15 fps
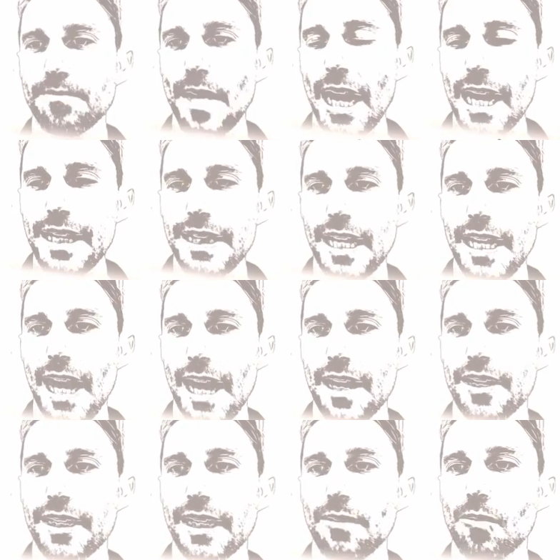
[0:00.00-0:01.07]
And then
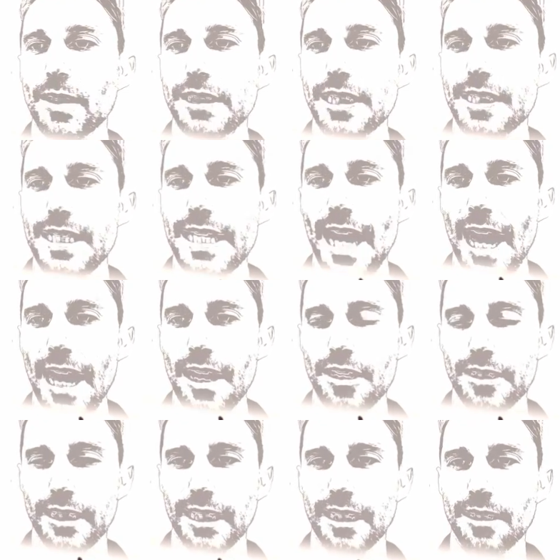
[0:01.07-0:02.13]
area, what does the
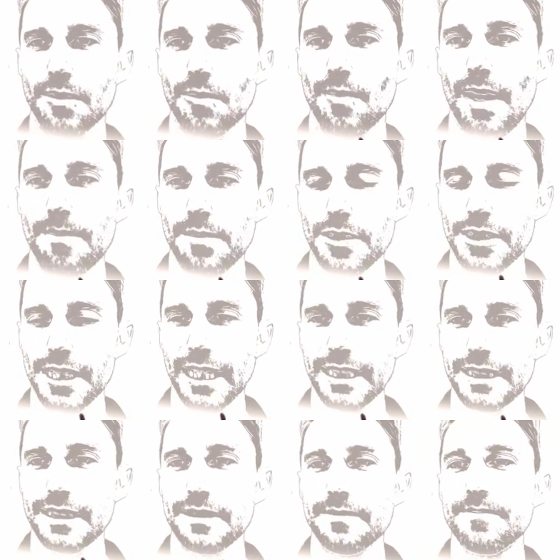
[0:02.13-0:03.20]
area
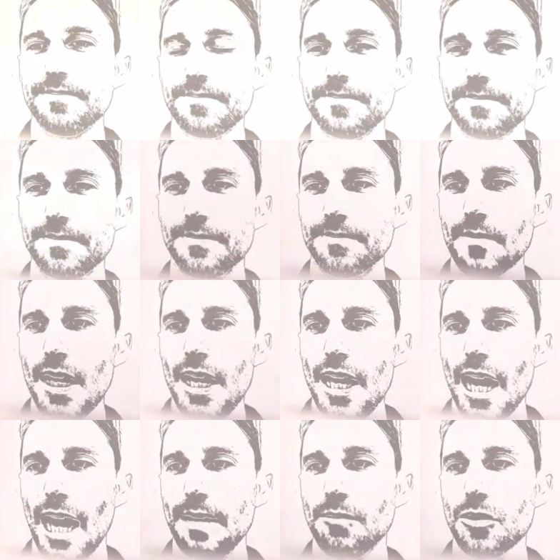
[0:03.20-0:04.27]
represent?
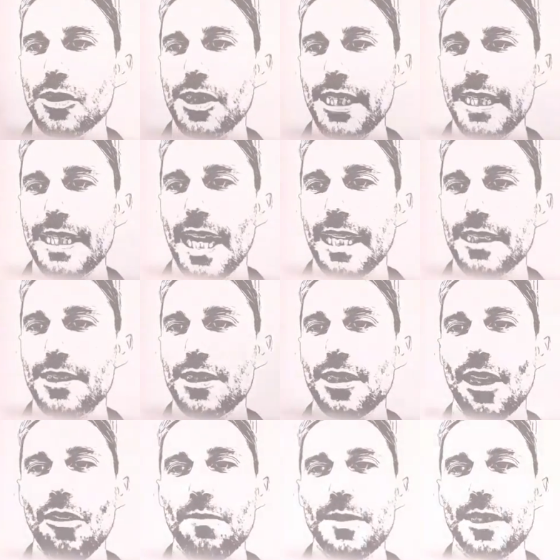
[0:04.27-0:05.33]
And we'll see that
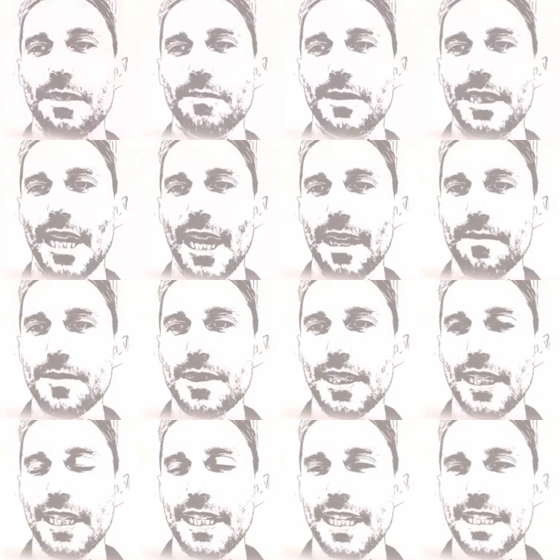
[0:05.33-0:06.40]
slope sometimes
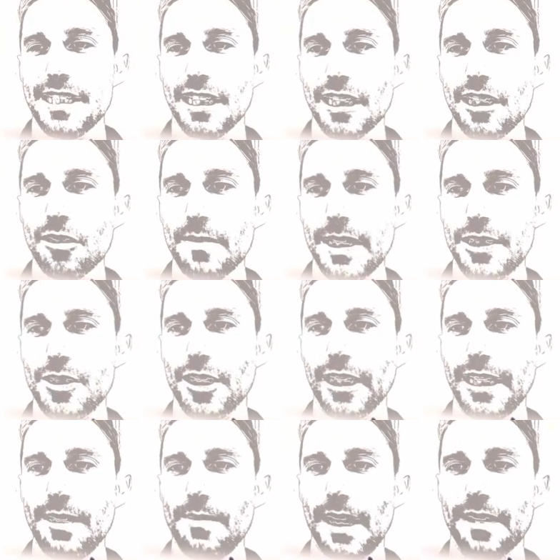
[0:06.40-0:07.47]
is a little bit
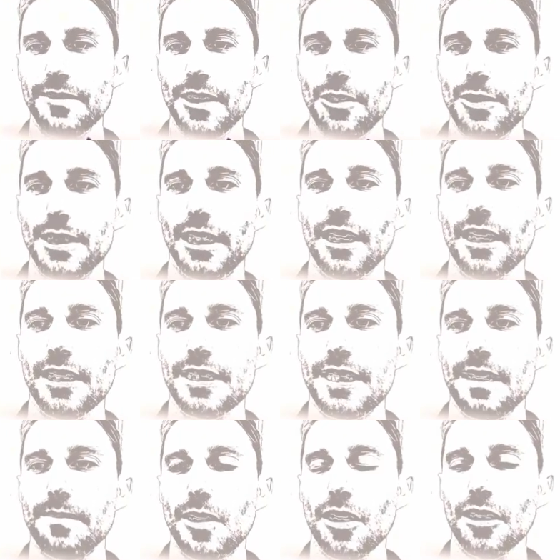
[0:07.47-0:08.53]
tricky. We have to use a
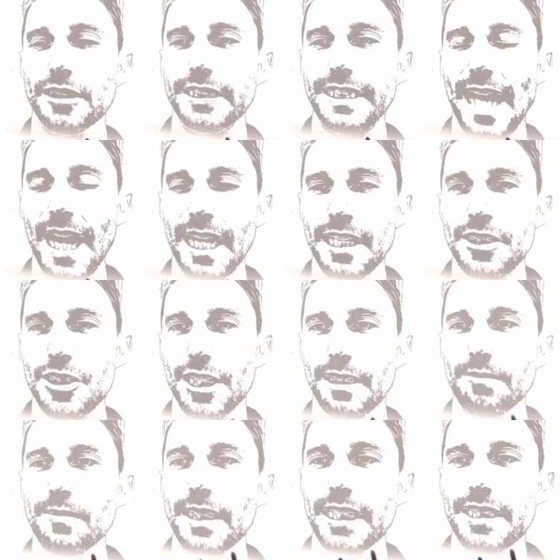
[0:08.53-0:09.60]
concept called
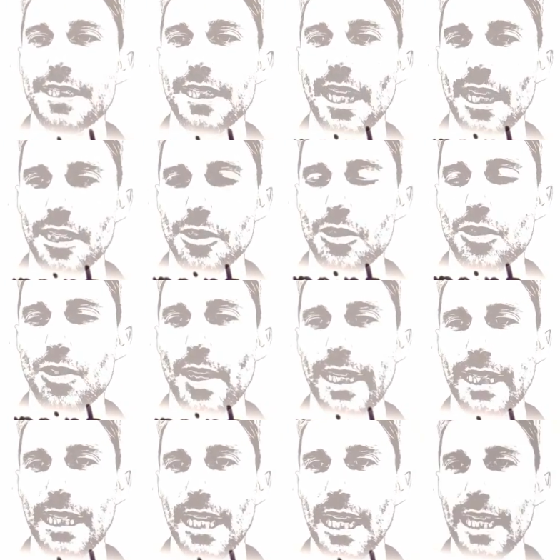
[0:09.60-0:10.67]
tangent when it's not a
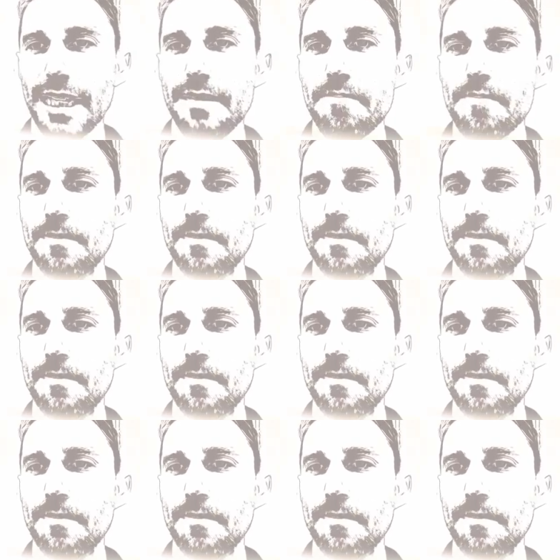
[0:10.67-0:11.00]
straight line.